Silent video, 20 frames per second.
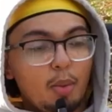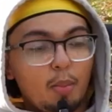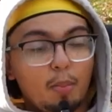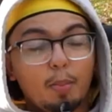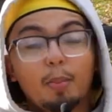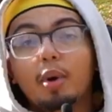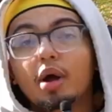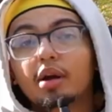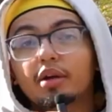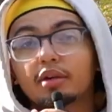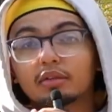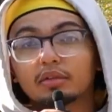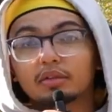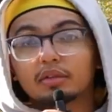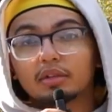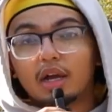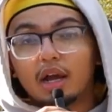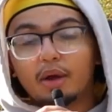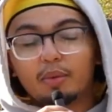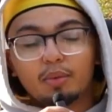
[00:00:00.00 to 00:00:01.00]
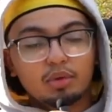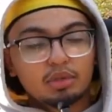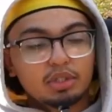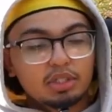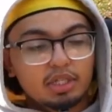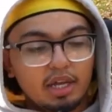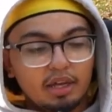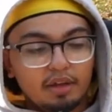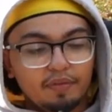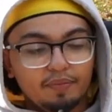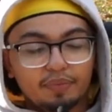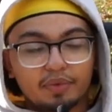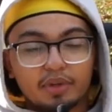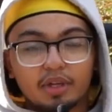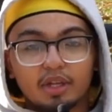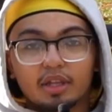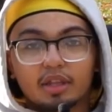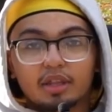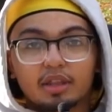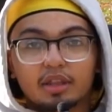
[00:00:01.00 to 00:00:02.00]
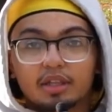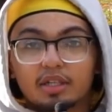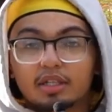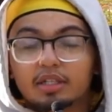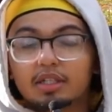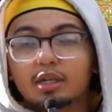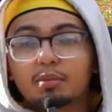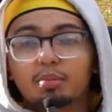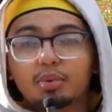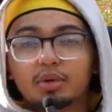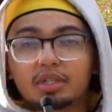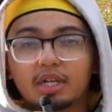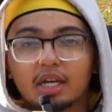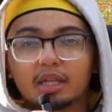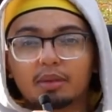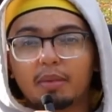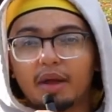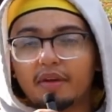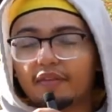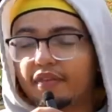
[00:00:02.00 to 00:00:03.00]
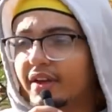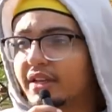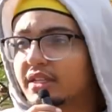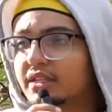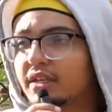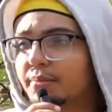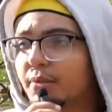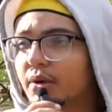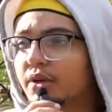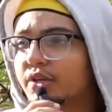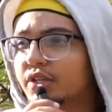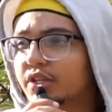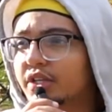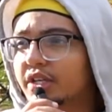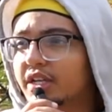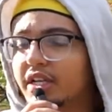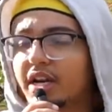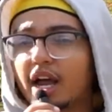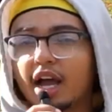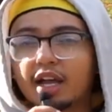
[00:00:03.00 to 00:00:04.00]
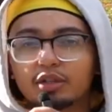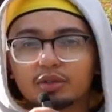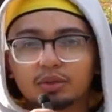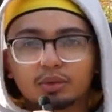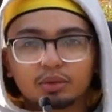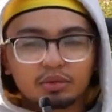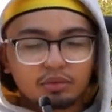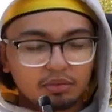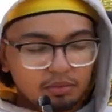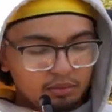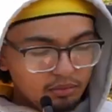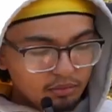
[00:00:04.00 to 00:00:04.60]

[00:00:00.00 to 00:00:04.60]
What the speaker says: But I will say, this did protect my face a bunch in high school.